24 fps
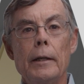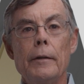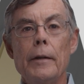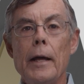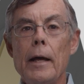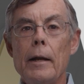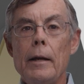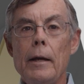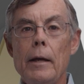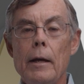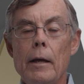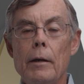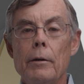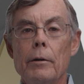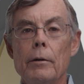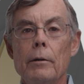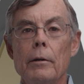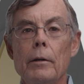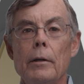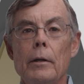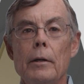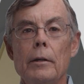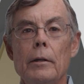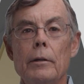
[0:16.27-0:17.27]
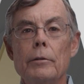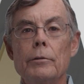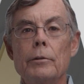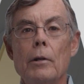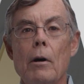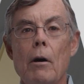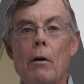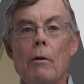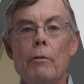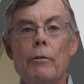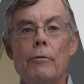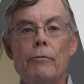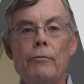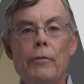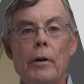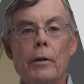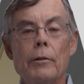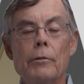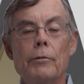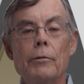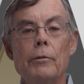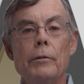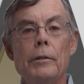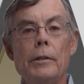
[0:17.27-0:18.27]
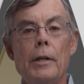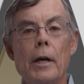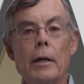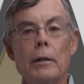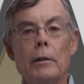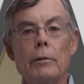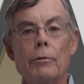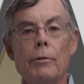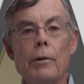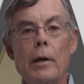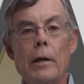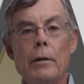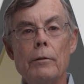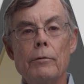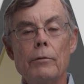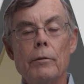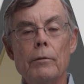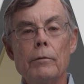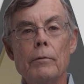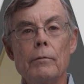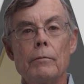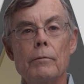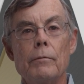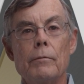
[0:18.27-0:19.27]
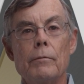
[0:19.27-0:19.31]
and that header is called the function declaration.